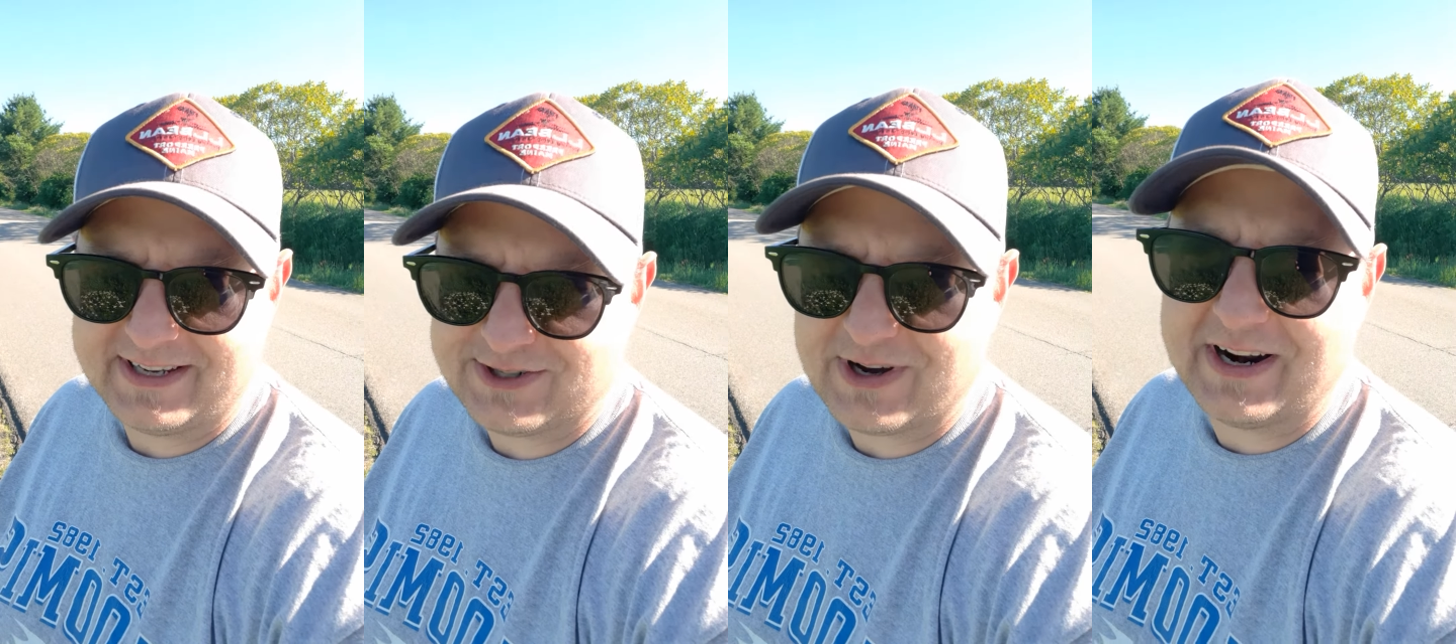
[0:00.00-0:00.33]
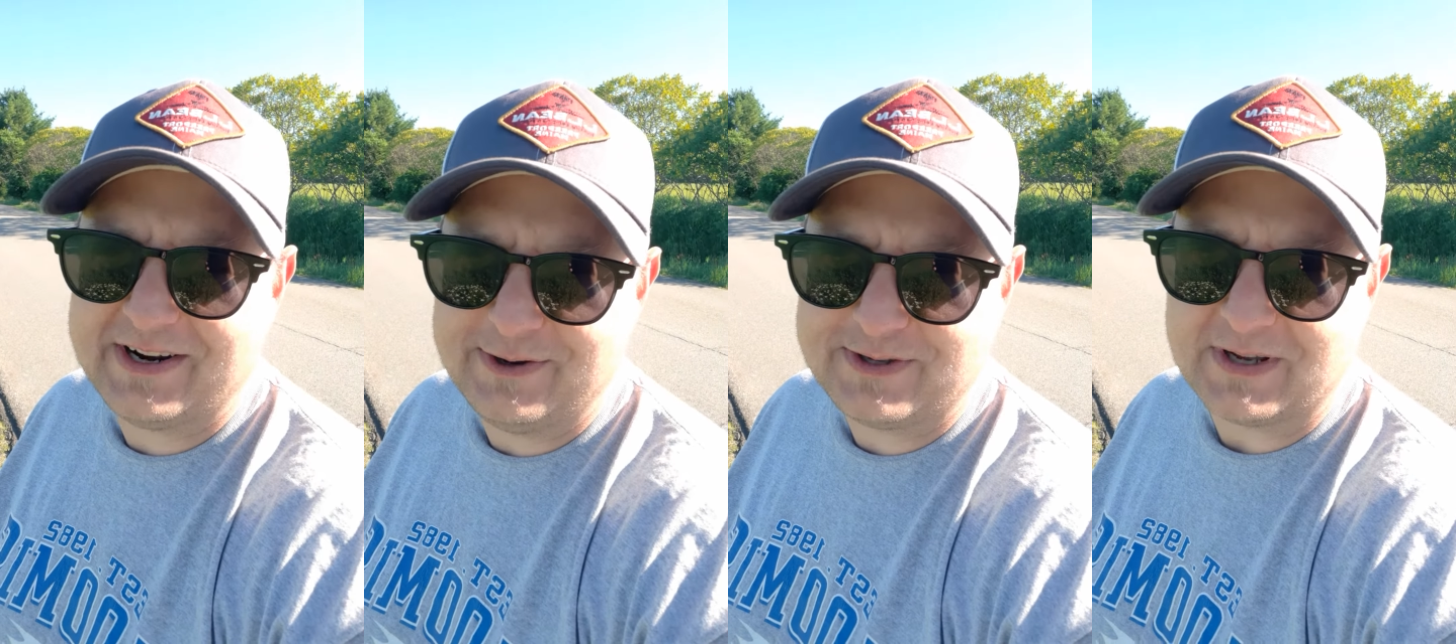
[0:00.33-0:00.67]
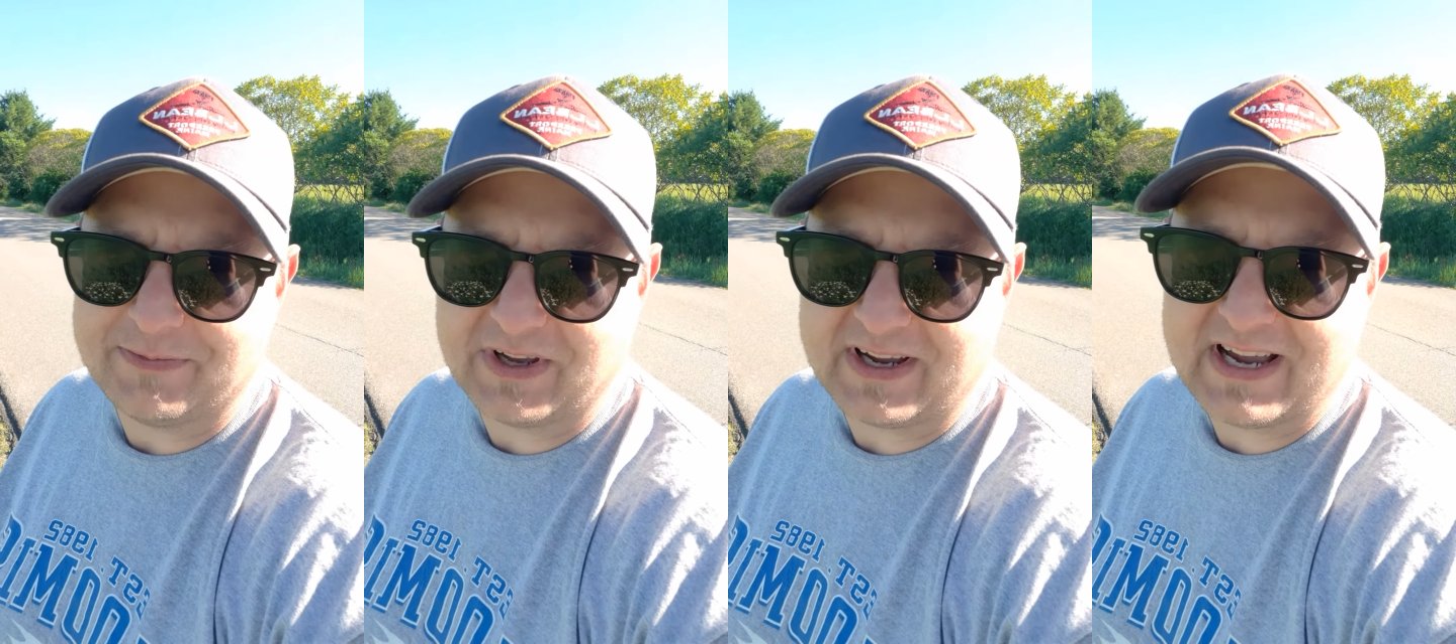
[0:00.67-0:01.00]
and try to do
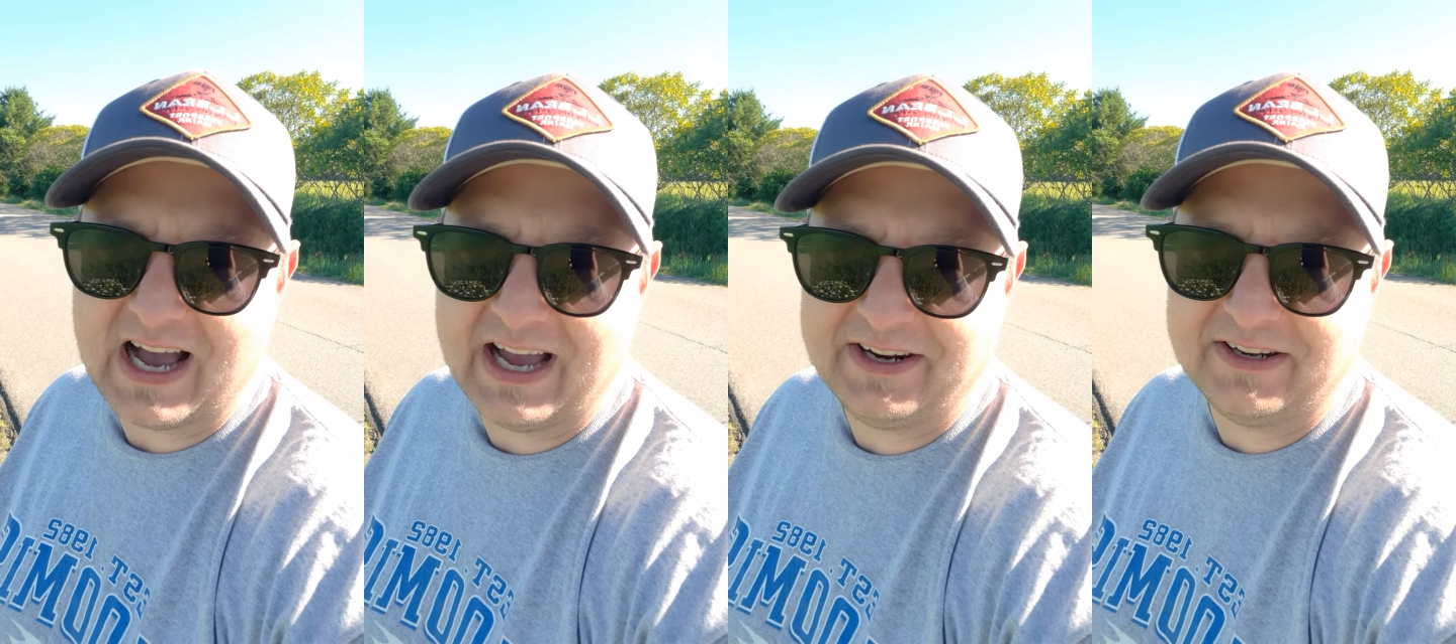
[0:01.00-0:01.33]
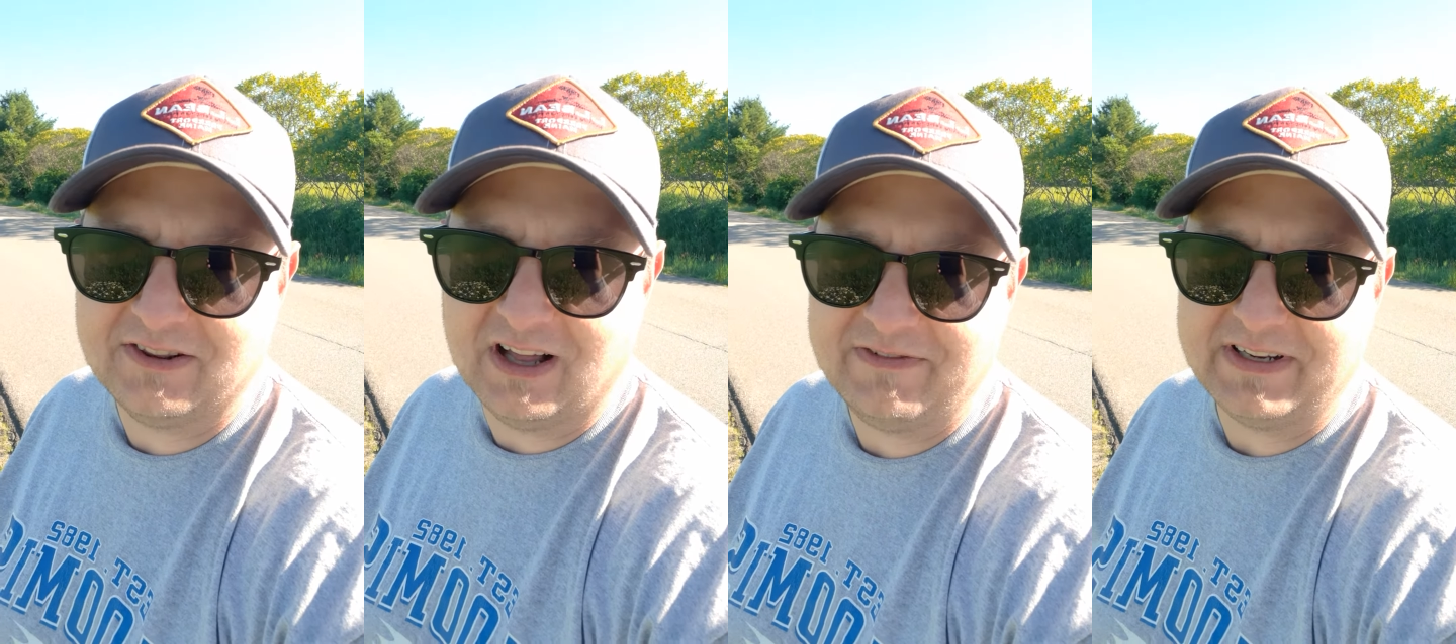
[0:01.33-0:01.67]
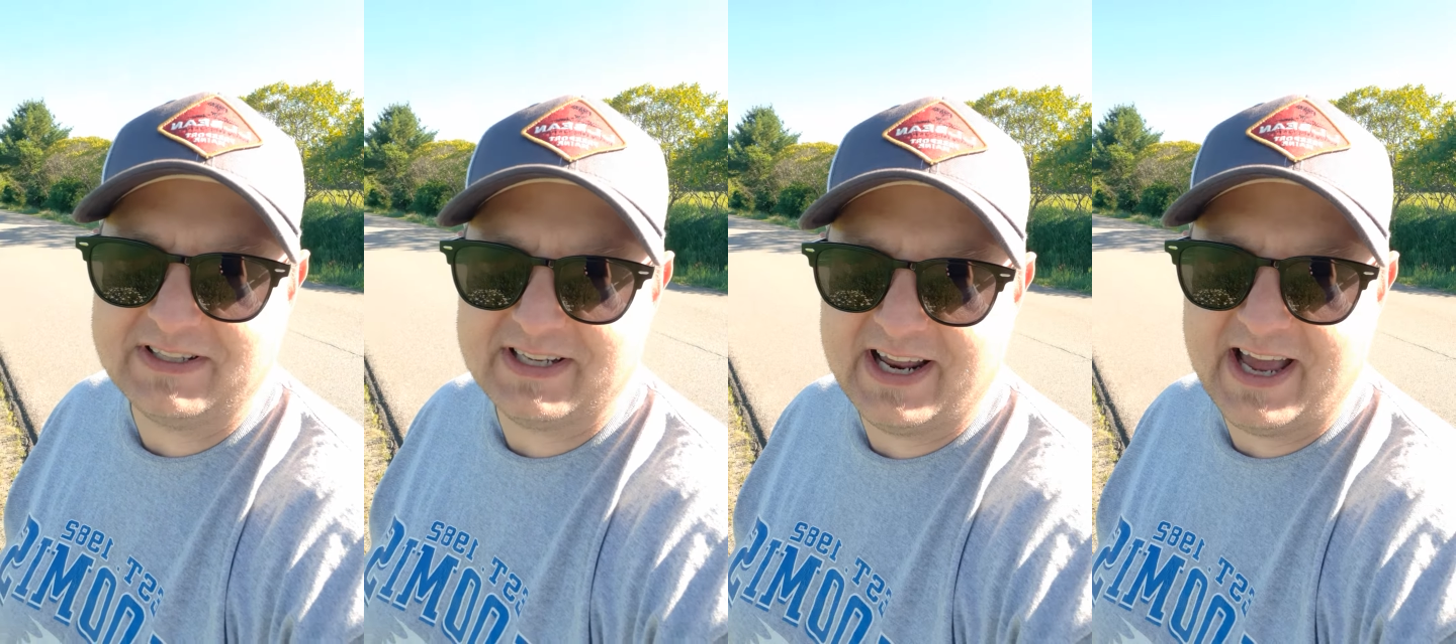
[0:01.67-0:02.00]
something kind and
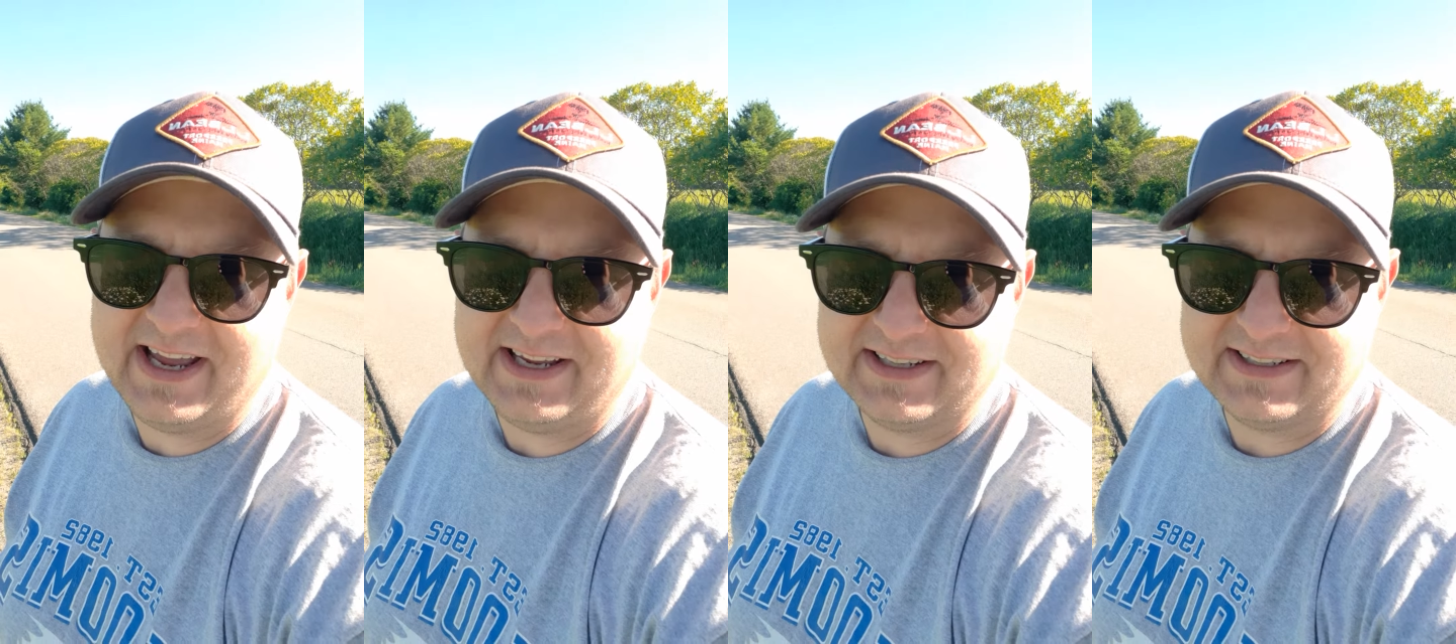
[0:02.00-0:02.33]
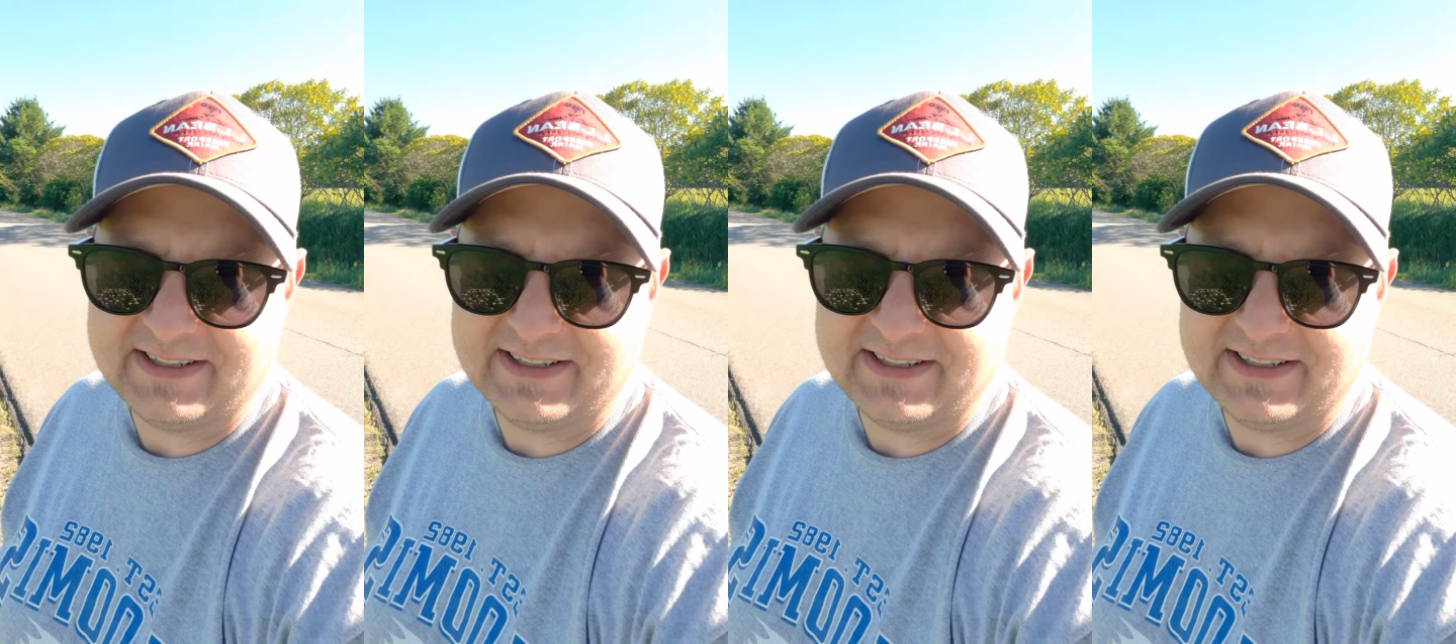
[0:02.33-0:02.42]
loving today.